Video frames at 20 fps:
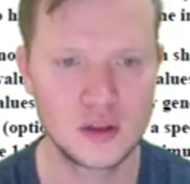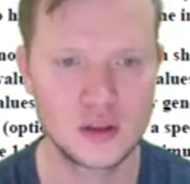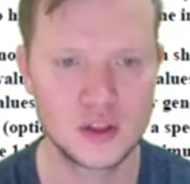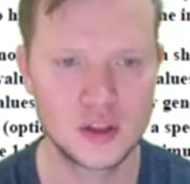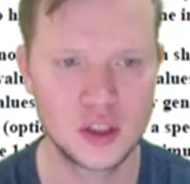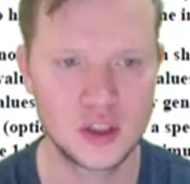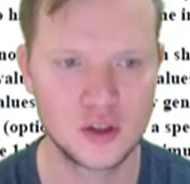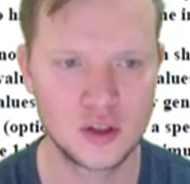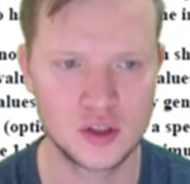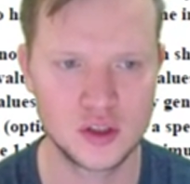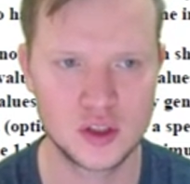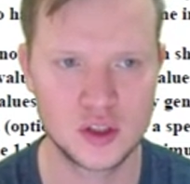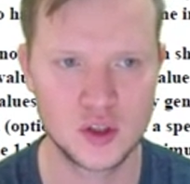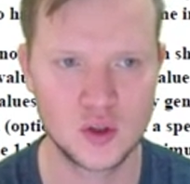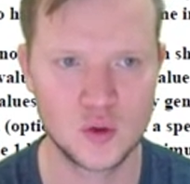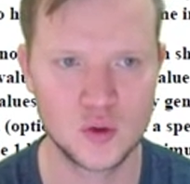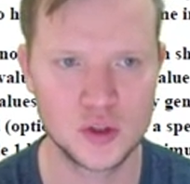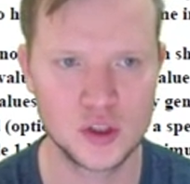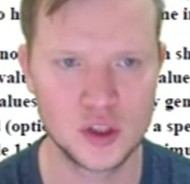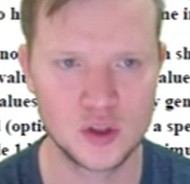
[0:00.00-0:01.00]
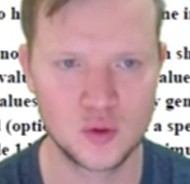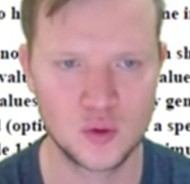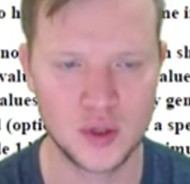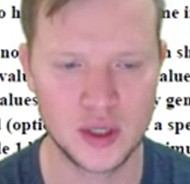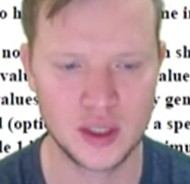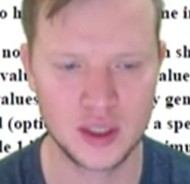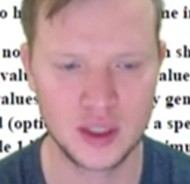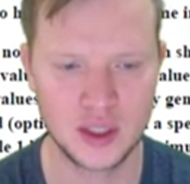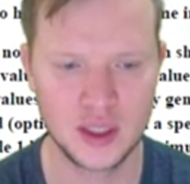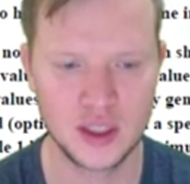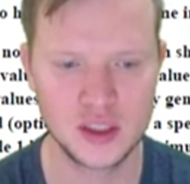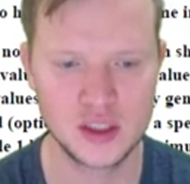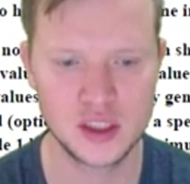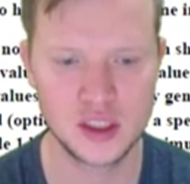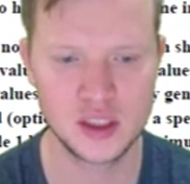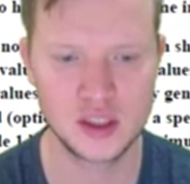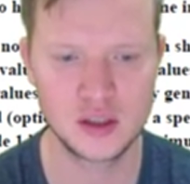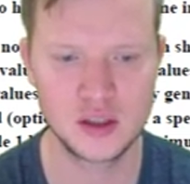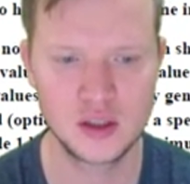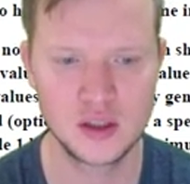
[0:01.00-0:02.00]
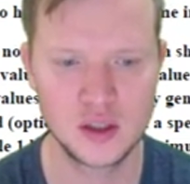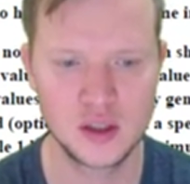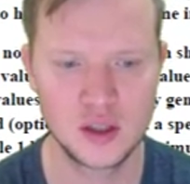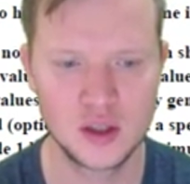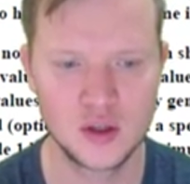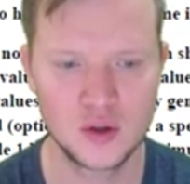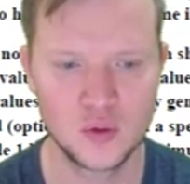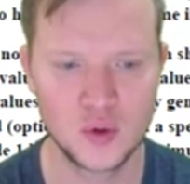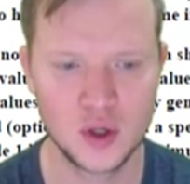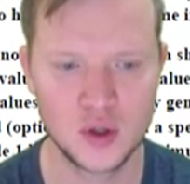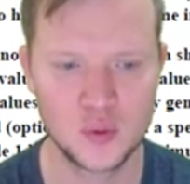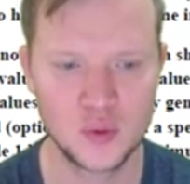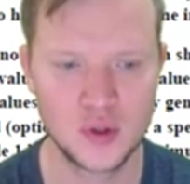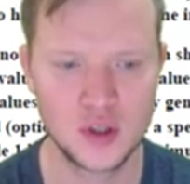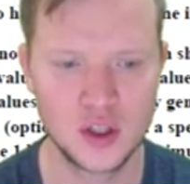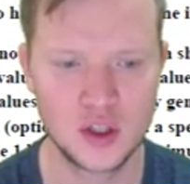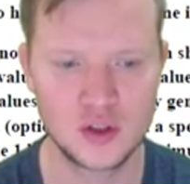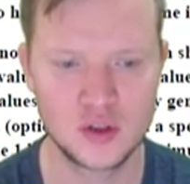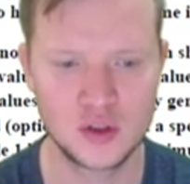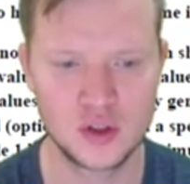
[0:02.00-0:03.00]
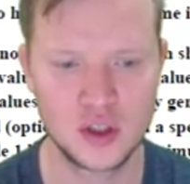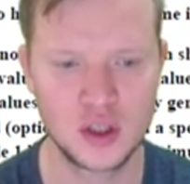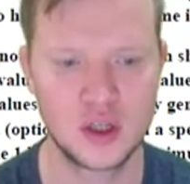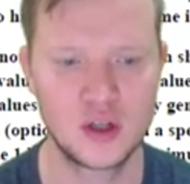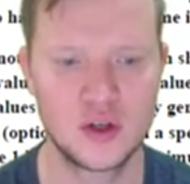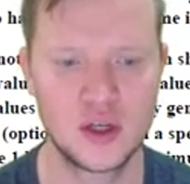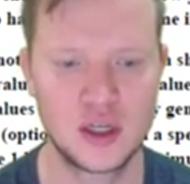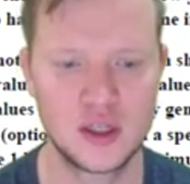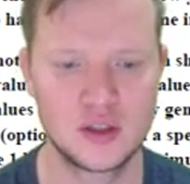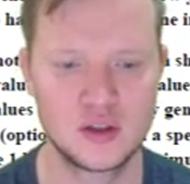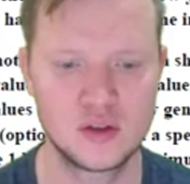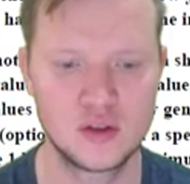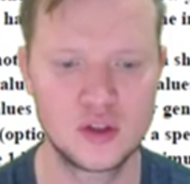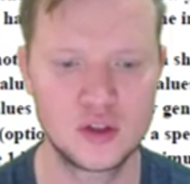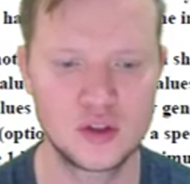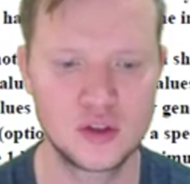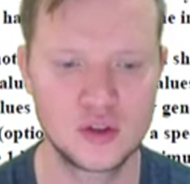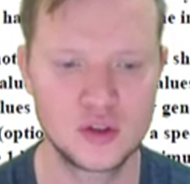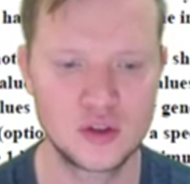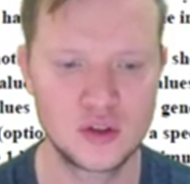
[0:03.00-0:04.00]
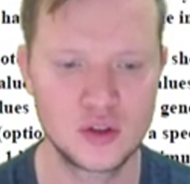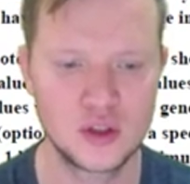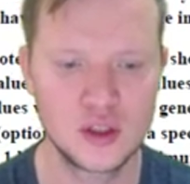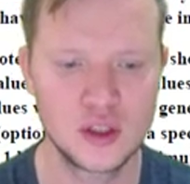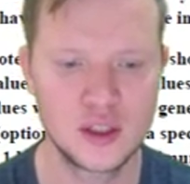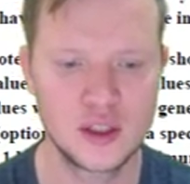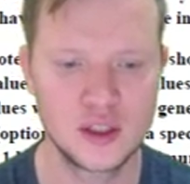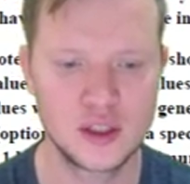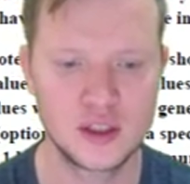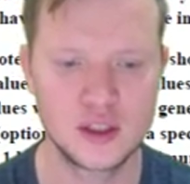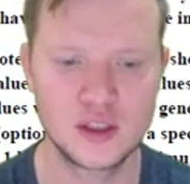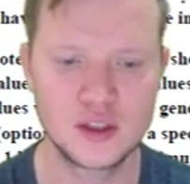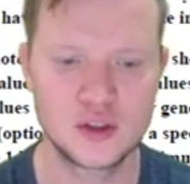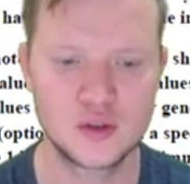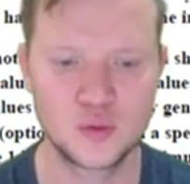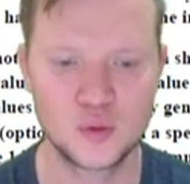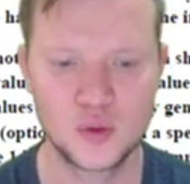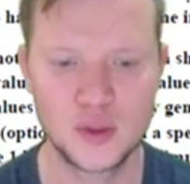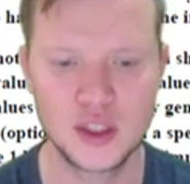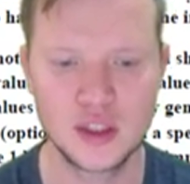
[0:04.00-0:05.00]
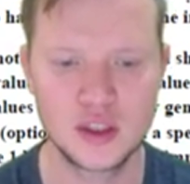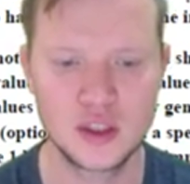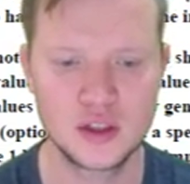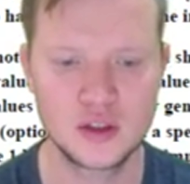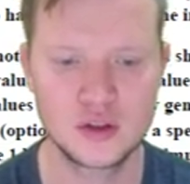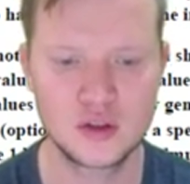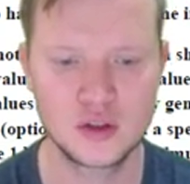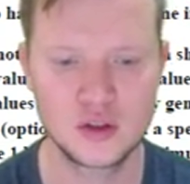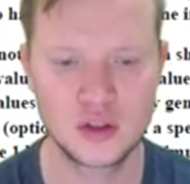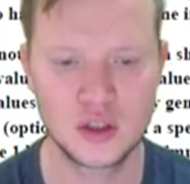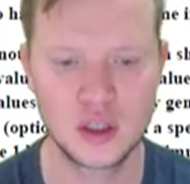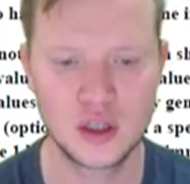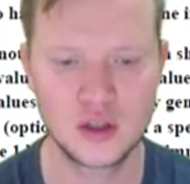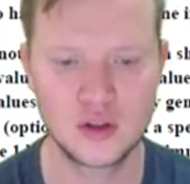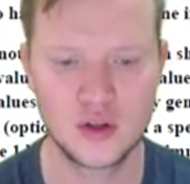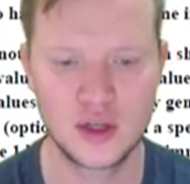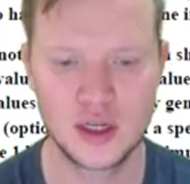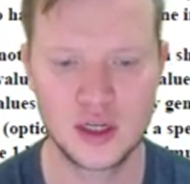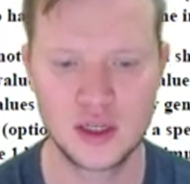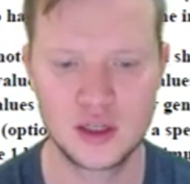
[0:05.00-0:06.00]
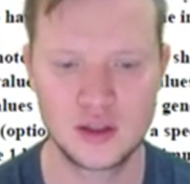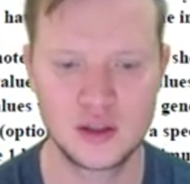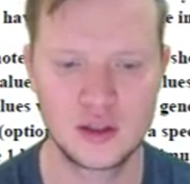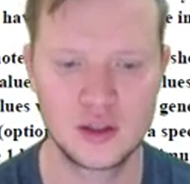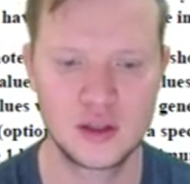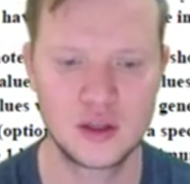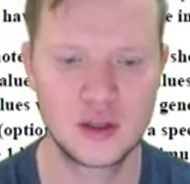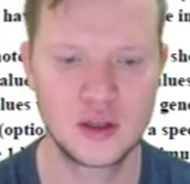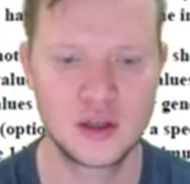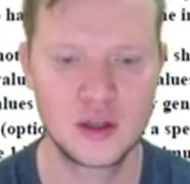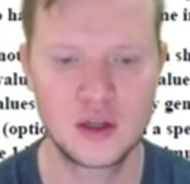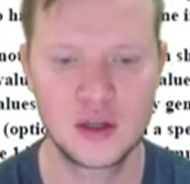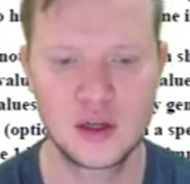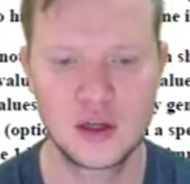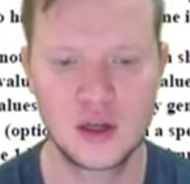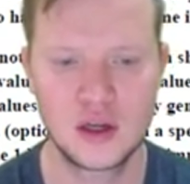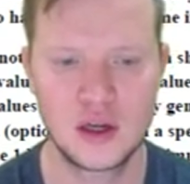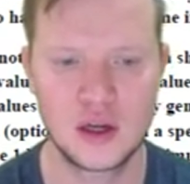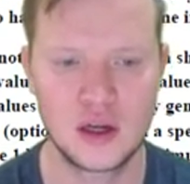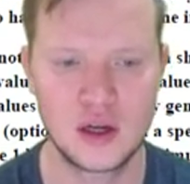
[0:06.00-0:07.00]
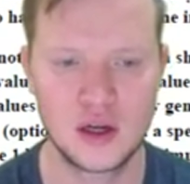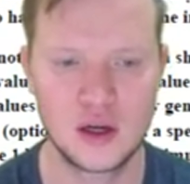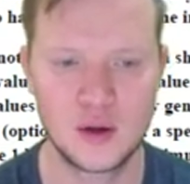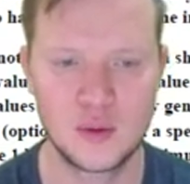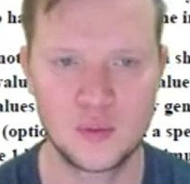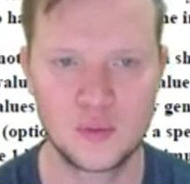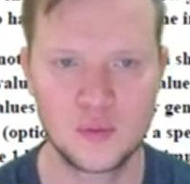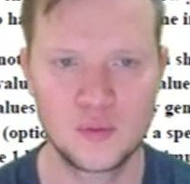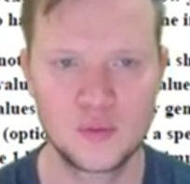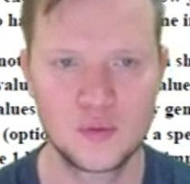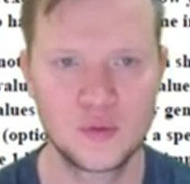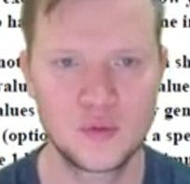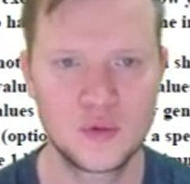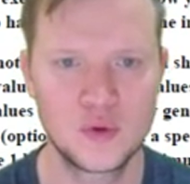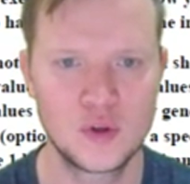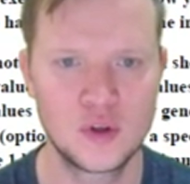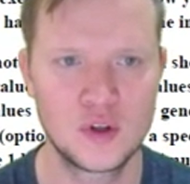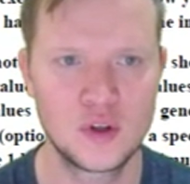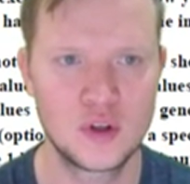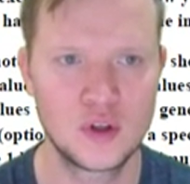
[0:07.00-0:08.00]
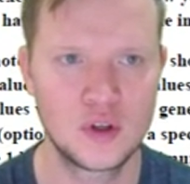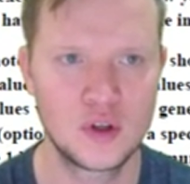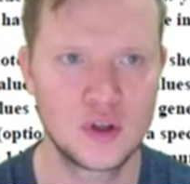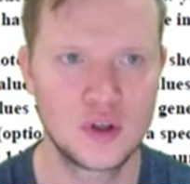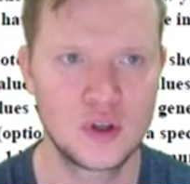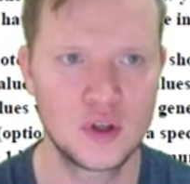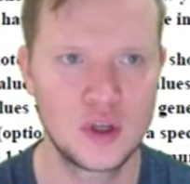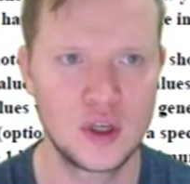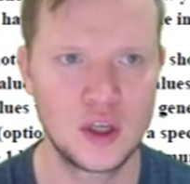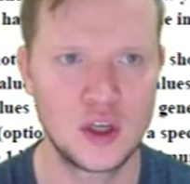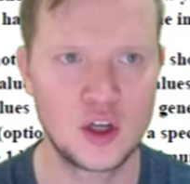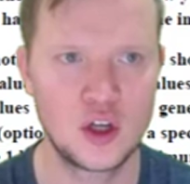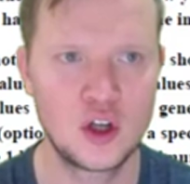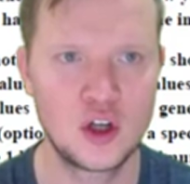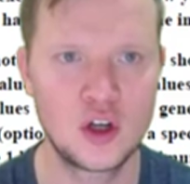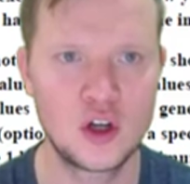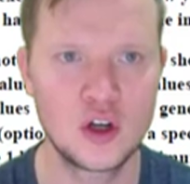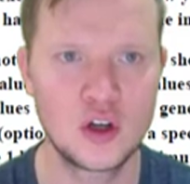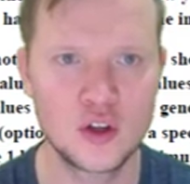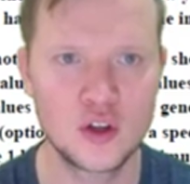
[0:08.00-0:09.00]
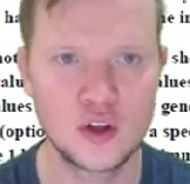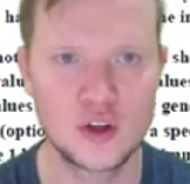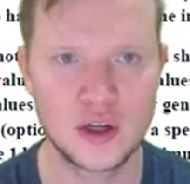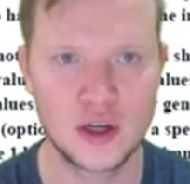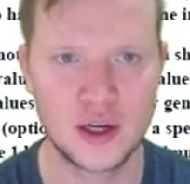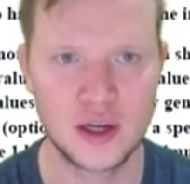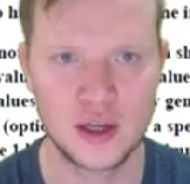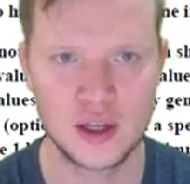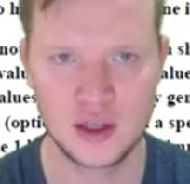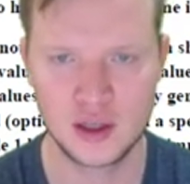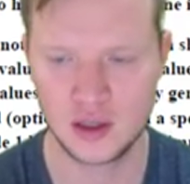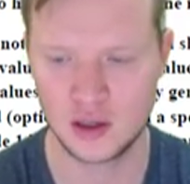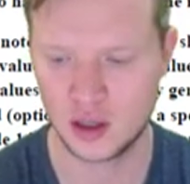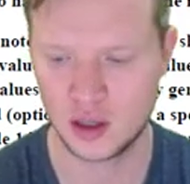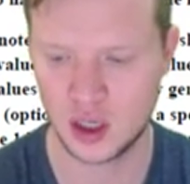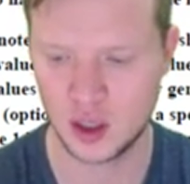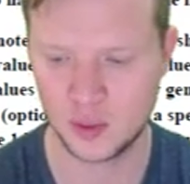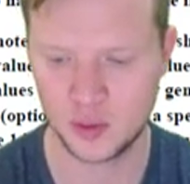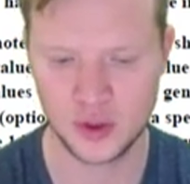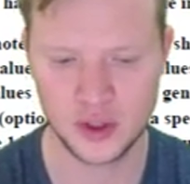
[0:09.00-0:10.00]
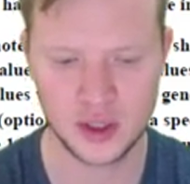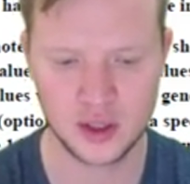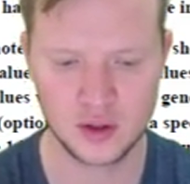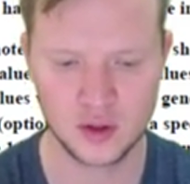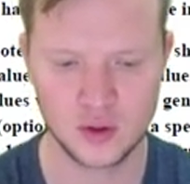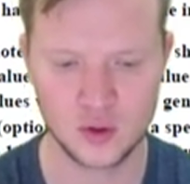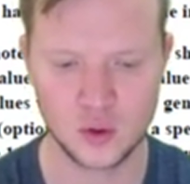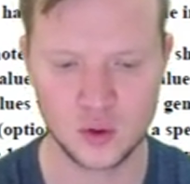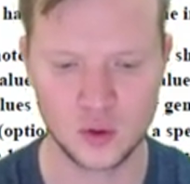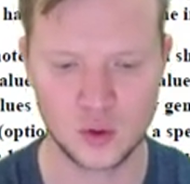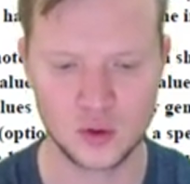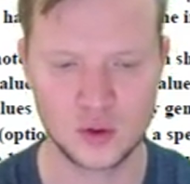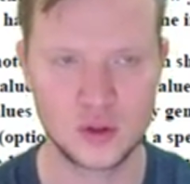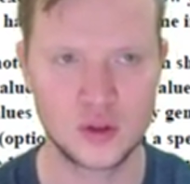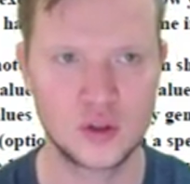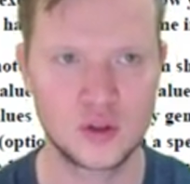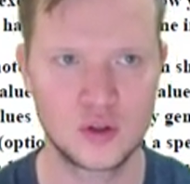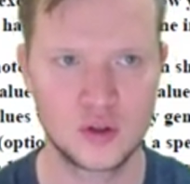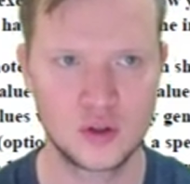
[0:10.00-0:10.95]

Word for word: So it's also quite easy. What we need to go and do is we need to go and um, include a library called